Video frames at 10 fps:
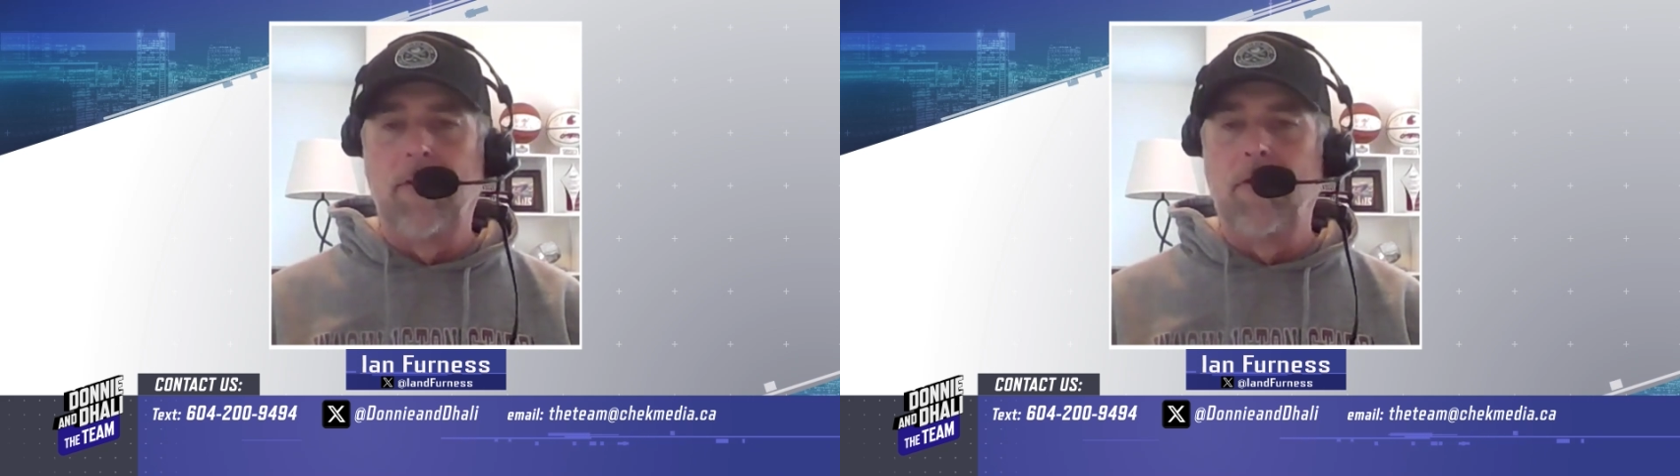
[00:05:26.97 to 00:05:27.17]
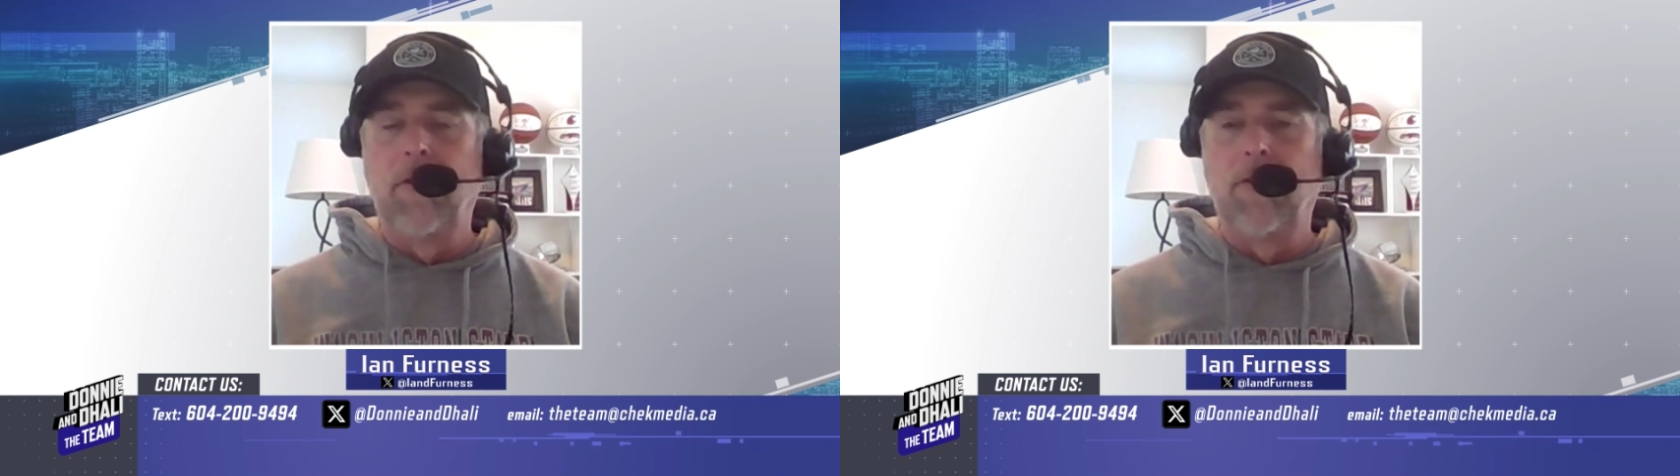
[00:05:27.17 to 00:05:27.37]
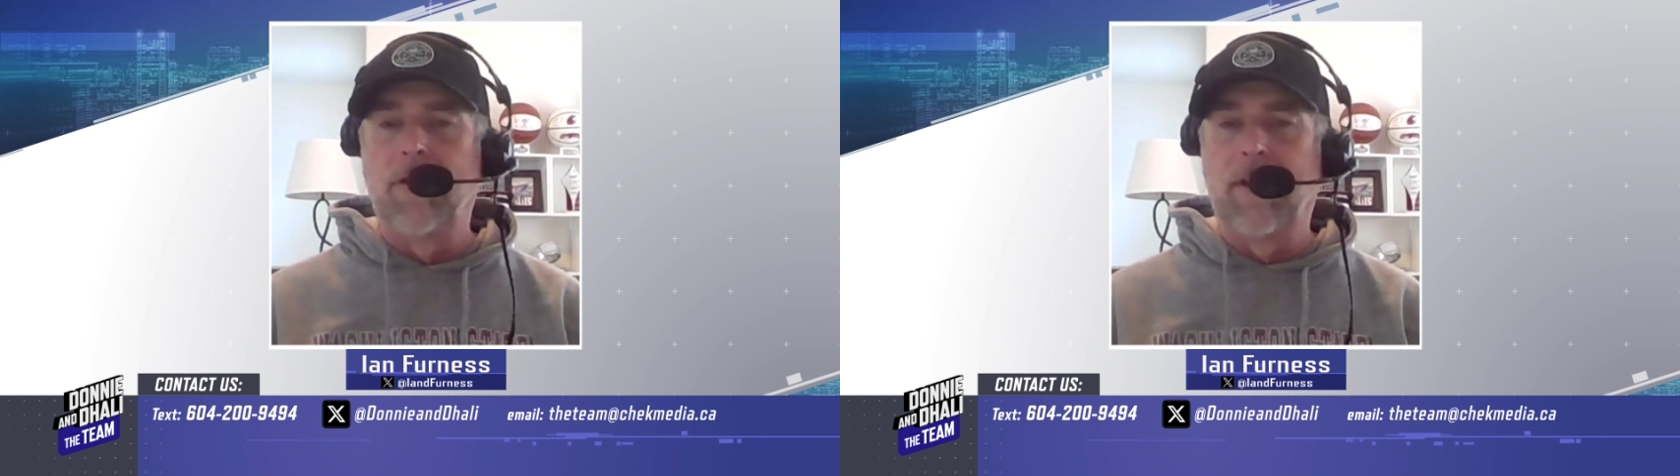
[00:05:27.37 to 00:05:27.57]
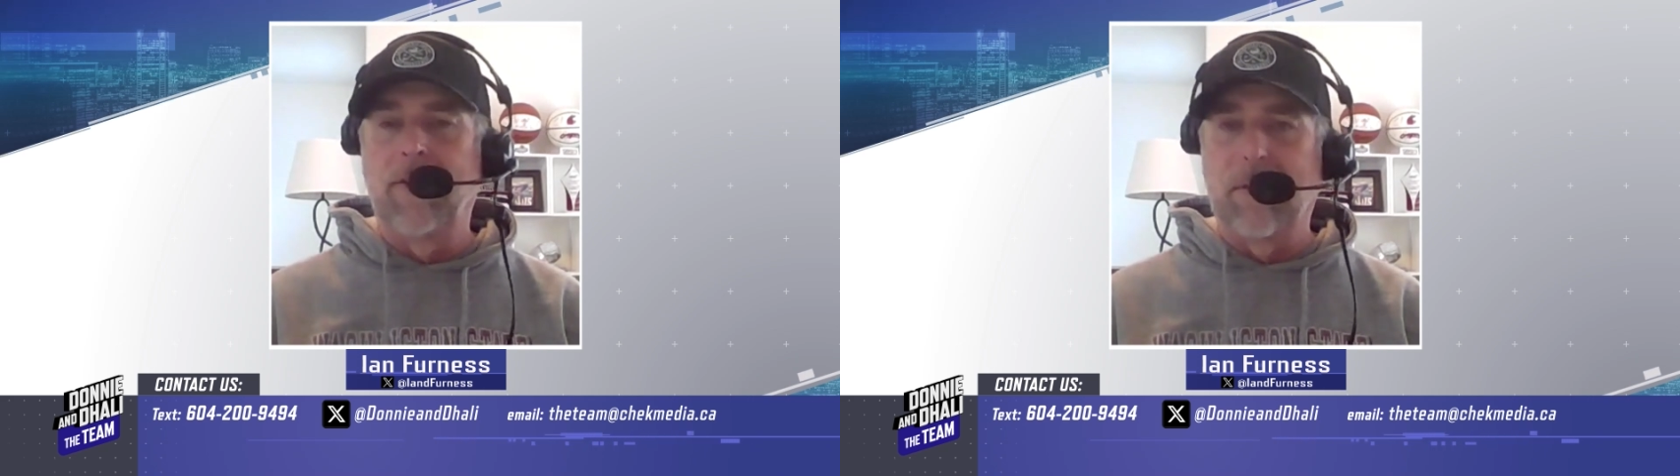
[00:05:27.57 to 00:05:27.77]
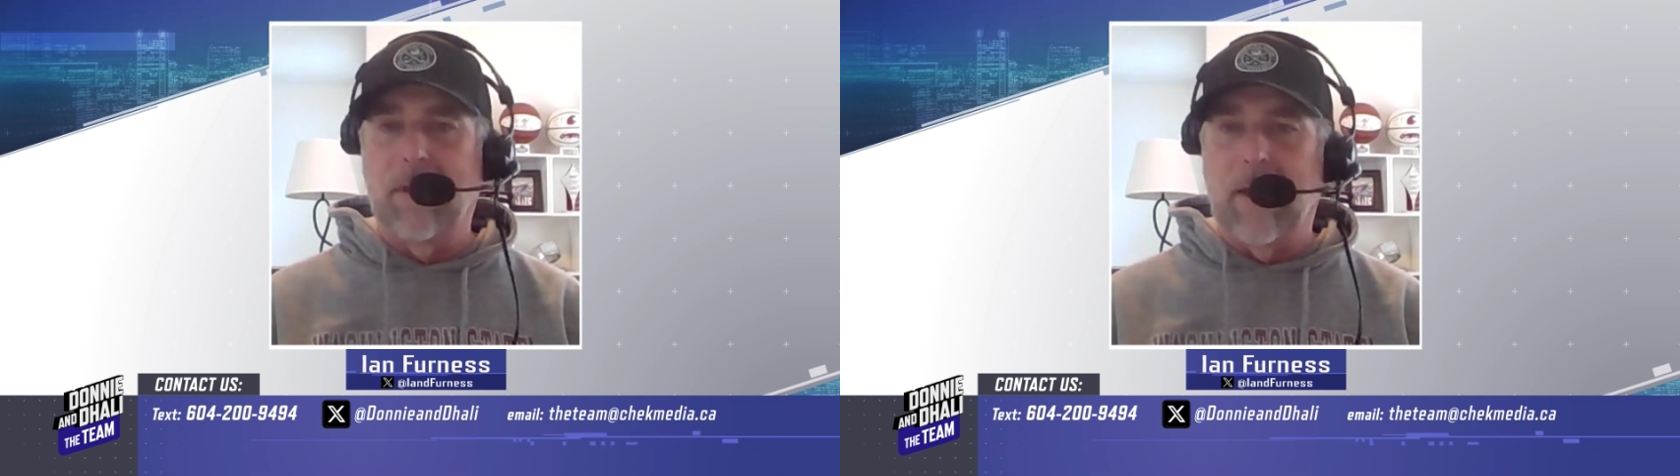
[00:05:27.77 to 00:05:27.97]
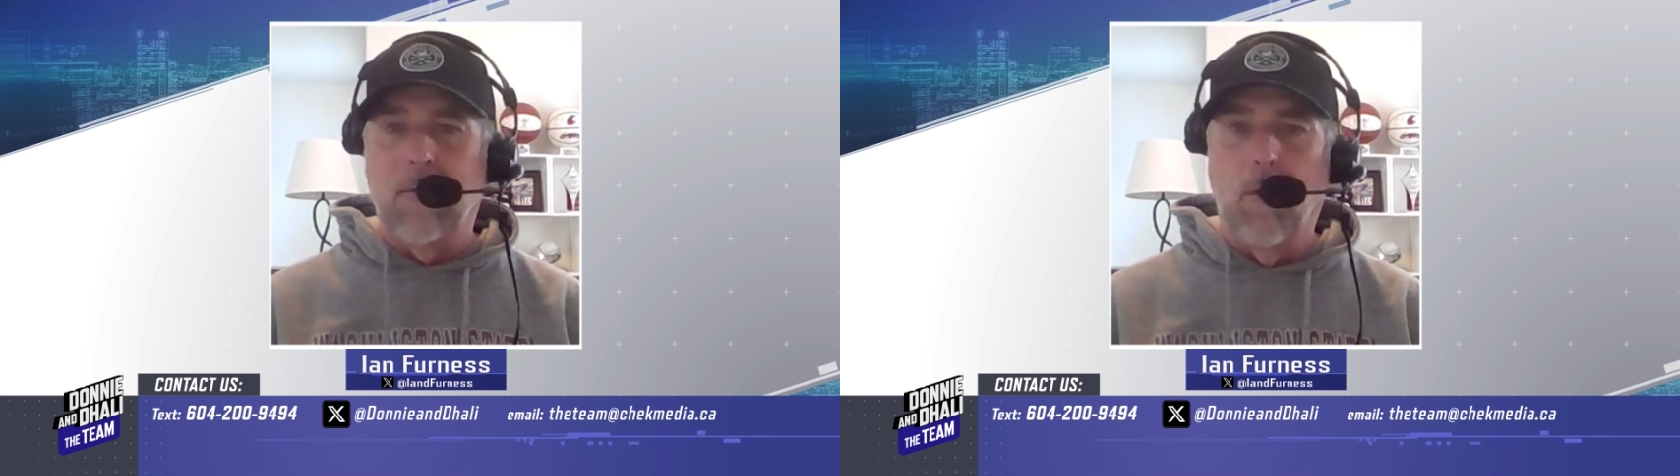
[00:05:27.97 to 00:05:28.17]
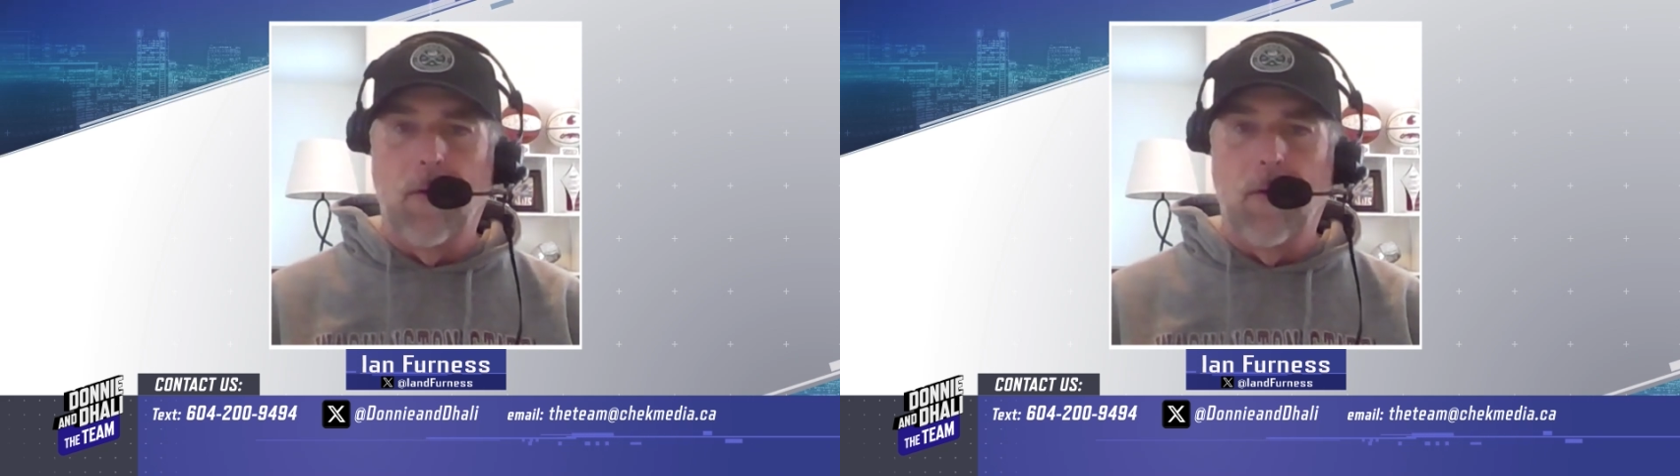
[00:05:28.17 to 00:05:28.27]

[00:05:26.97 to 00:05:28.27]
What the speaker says: There's no such thing as a leak,